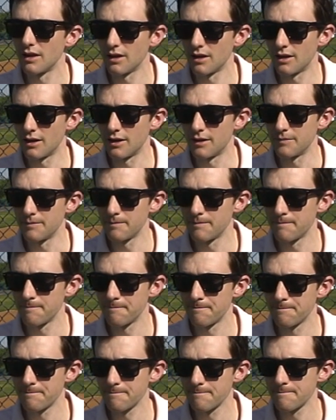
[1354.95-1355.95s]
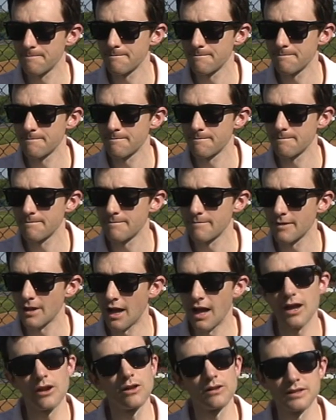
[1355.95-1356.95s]
I
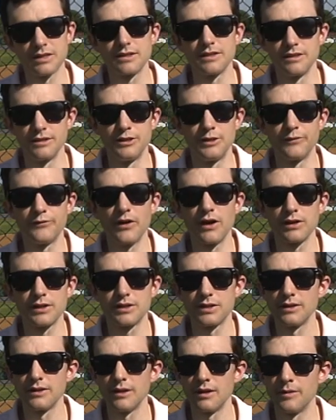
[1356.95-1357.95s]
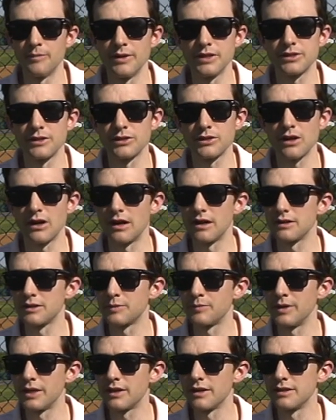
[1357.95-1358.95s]
had all these defunct business cards
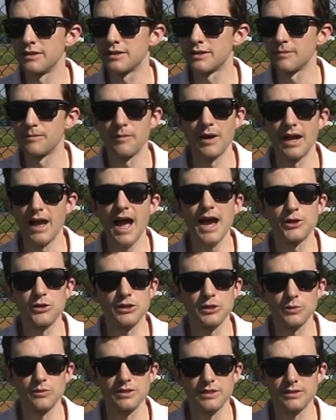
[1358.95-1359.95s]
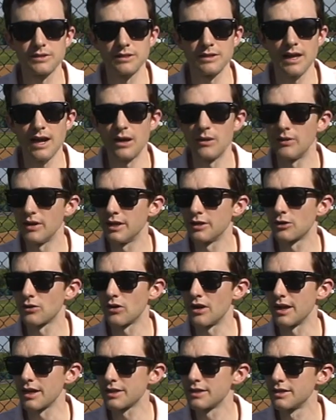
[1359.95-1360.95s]
because my address was now
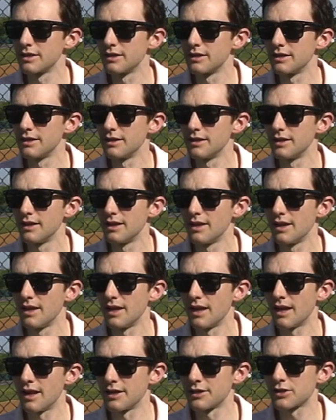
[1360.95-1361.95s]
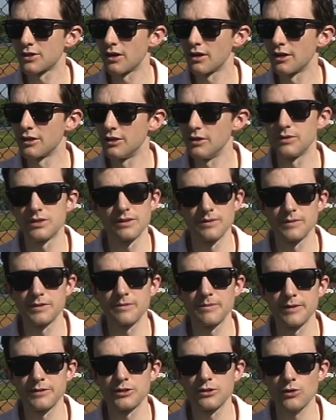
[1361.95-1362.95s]
incorrect. And I started using
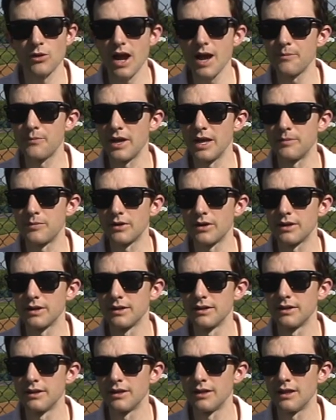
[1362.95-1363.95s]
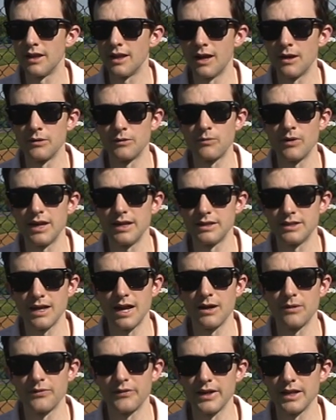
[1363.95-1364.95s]
this as scrap paper. And I would write
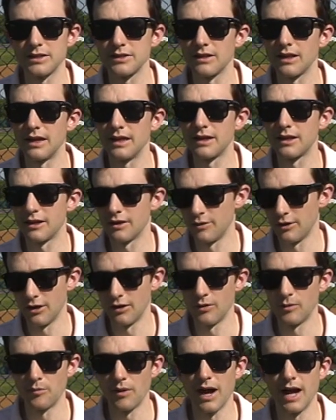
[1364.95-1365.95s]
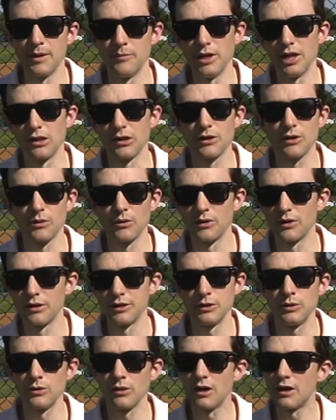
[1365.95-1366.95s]
down things like, buy milk or
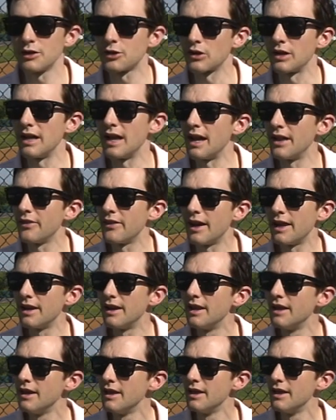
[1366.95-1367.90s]
do laundry. And then